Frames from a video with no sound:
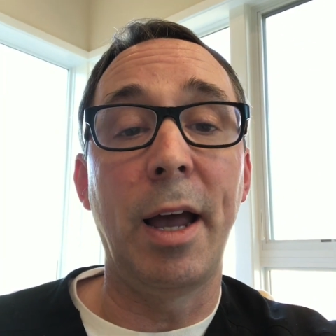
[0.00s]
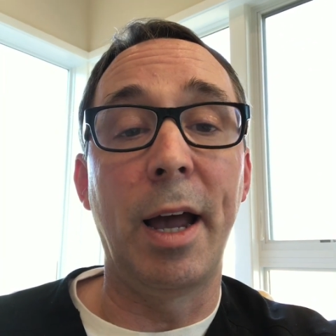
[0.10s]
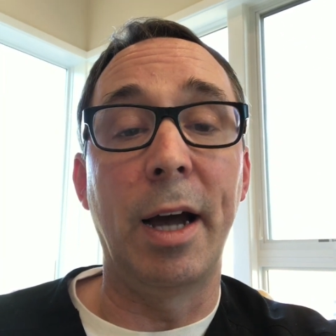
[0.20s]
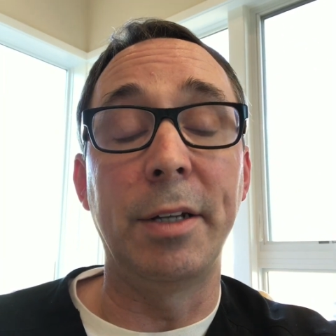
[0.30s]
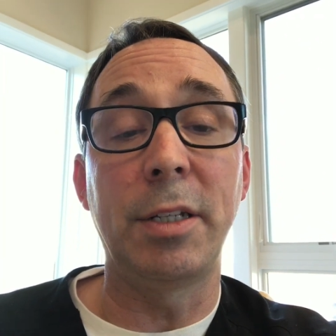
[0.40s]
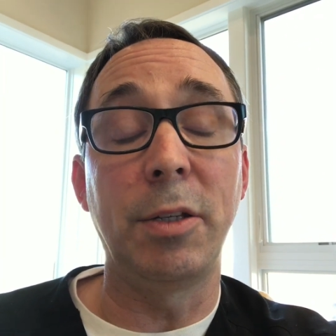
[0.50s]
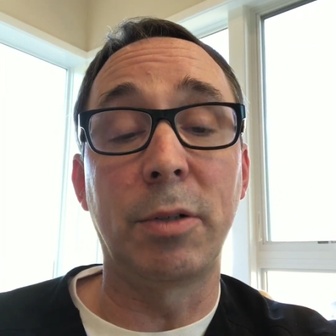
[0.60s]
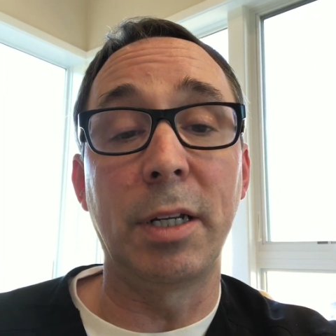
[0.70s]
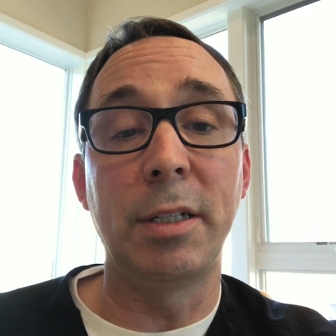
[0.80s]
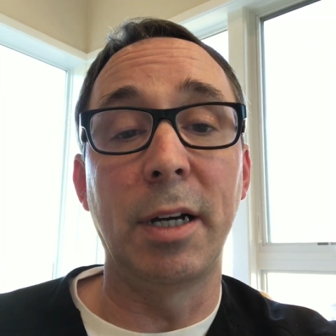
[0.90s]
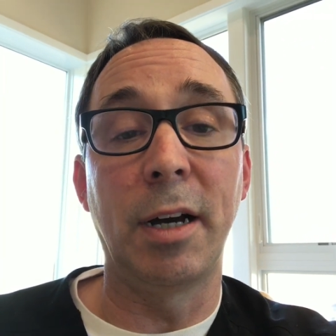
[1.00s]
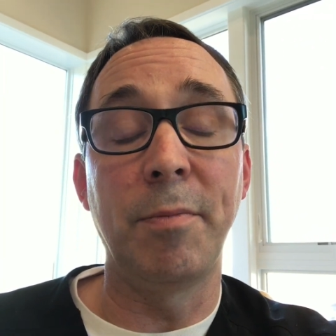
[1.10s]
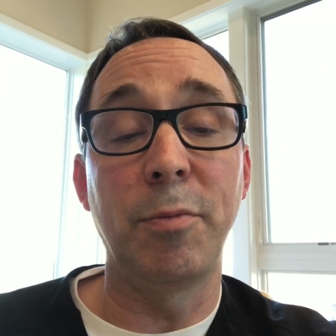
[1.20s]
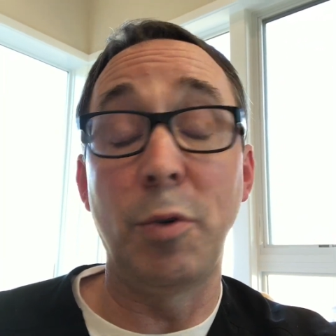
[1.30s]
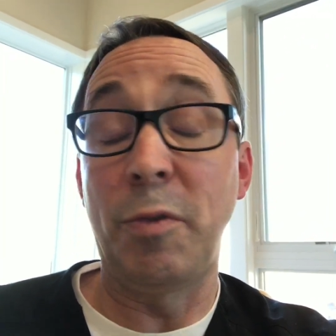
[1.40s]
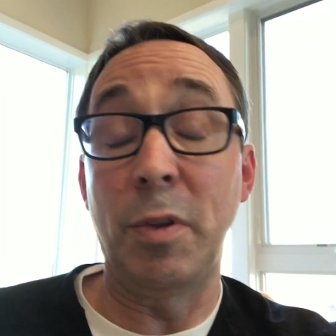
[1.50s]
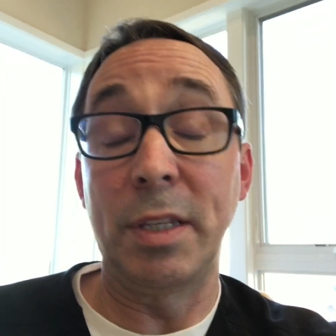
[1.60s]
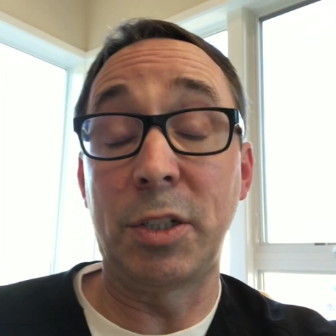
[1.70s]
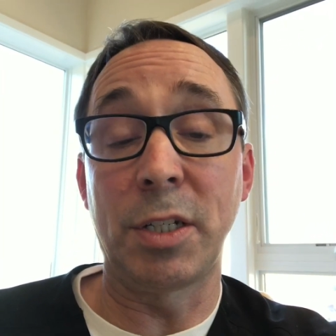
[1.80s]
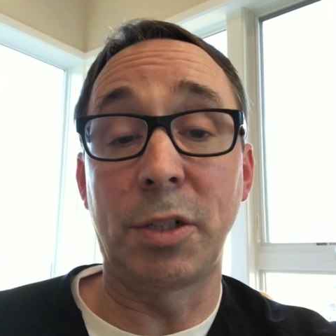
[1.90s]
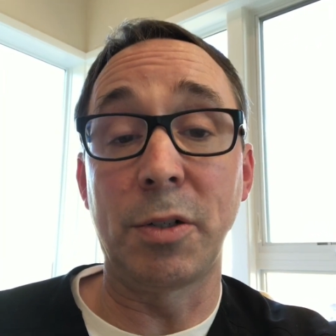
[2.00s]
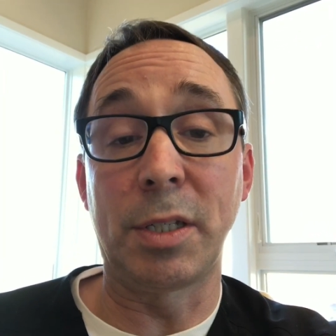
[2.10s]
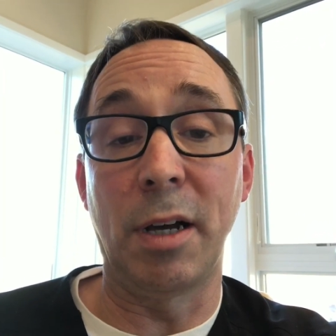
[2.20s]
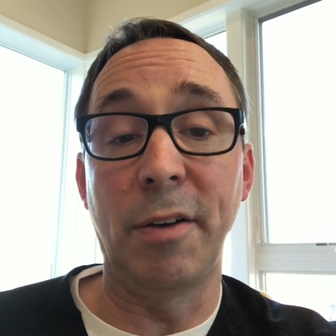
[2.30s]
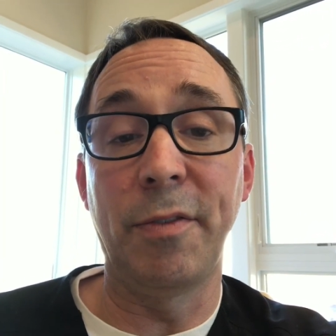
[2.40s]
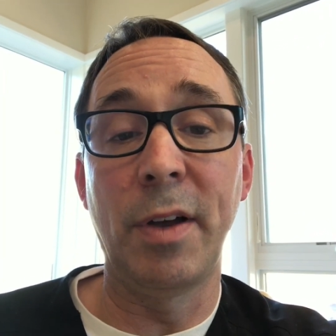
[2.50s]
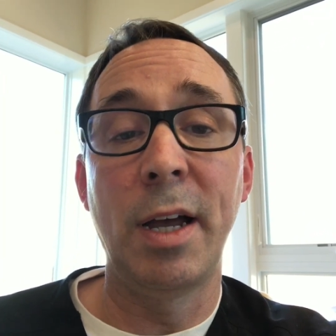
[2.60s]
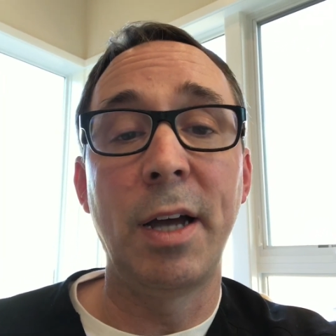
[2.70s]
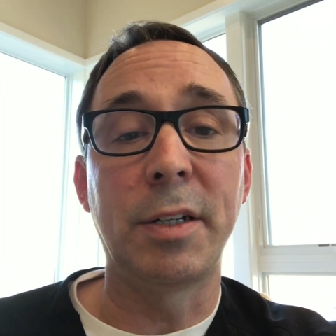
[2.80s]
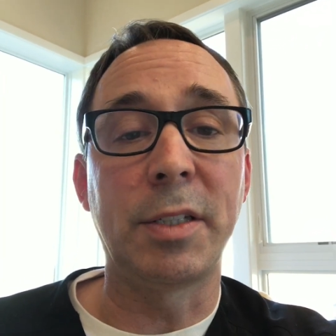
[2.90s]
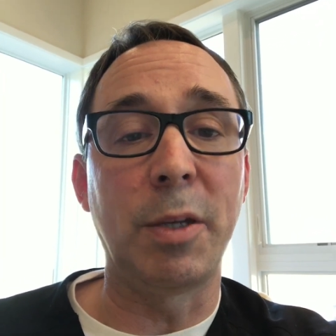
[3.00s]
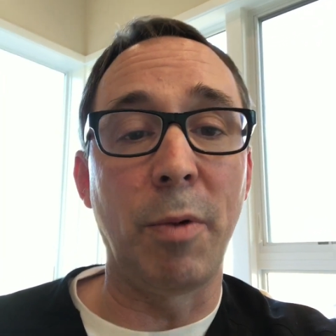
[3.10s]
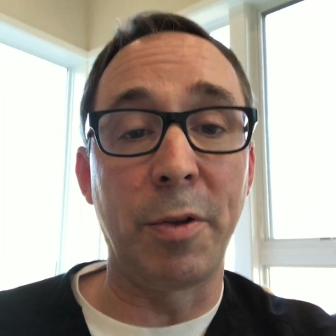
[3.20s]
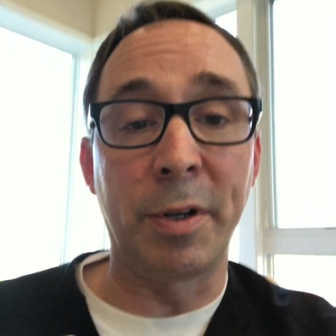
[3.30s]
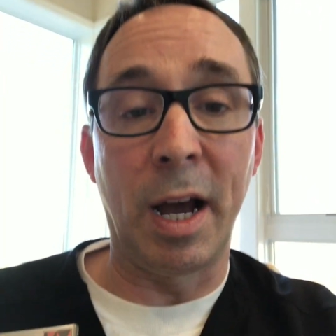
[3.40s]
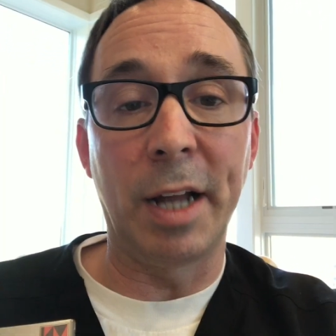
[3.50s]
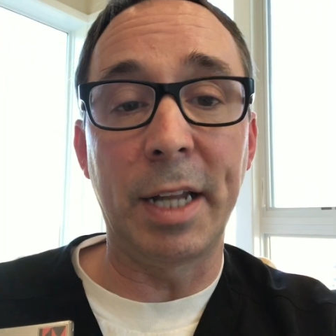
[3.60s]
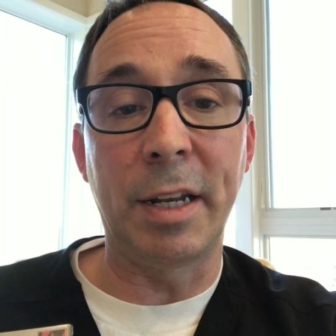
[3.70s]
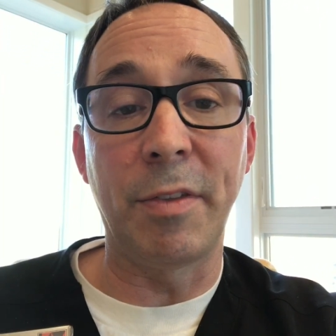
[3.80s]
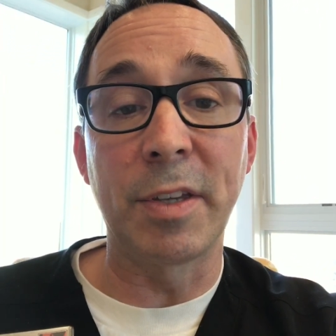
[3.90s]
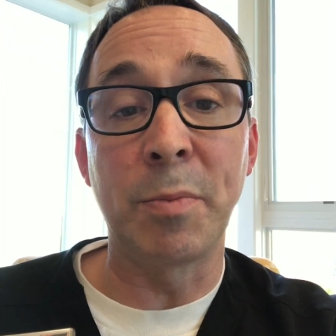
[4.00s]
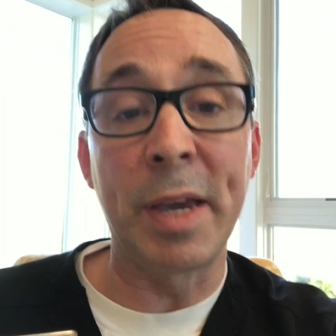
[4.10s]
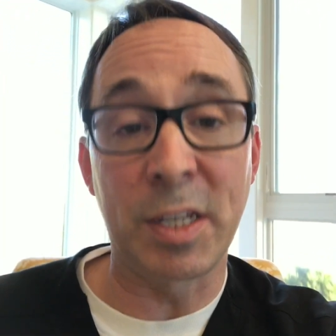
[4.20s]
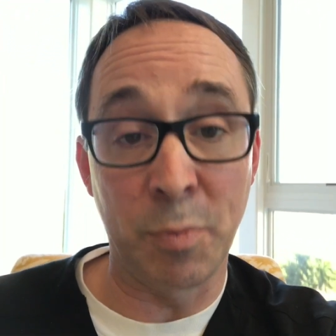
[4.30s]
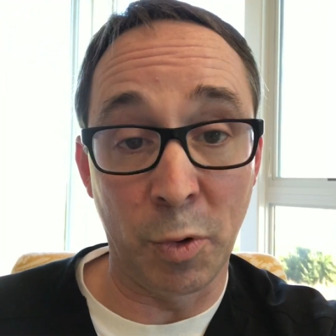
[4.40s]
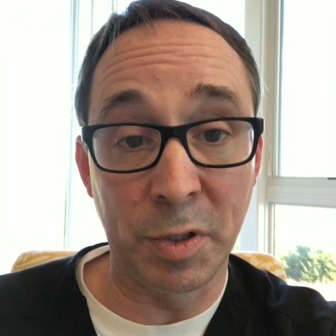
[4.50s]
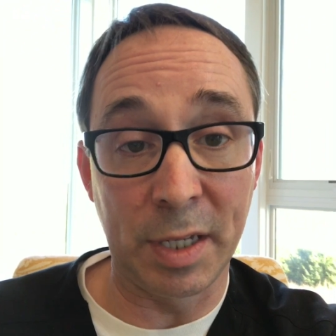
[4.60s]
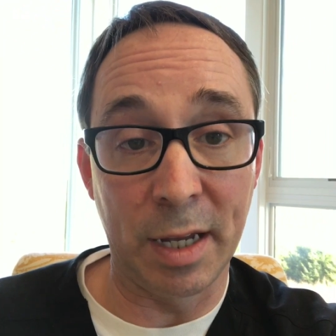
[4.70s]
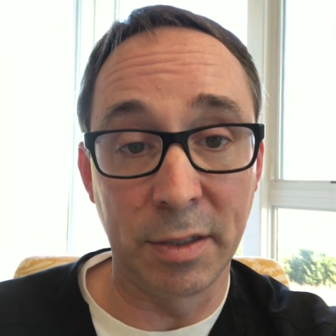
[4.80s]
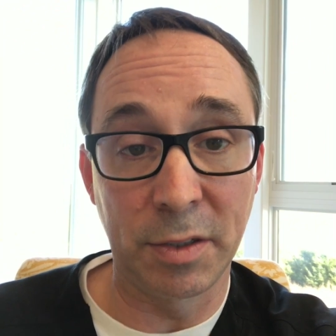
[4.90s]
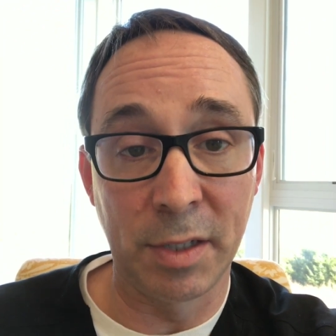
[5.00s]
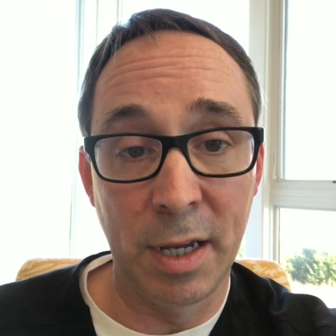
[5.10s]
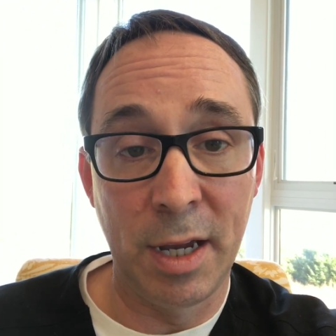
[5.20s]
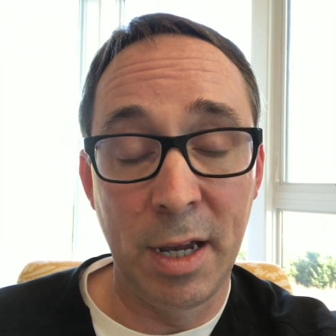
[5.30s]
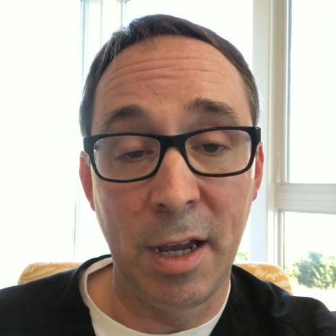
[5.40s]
and you could review this just yourself to see whether or not any of this makes more sense.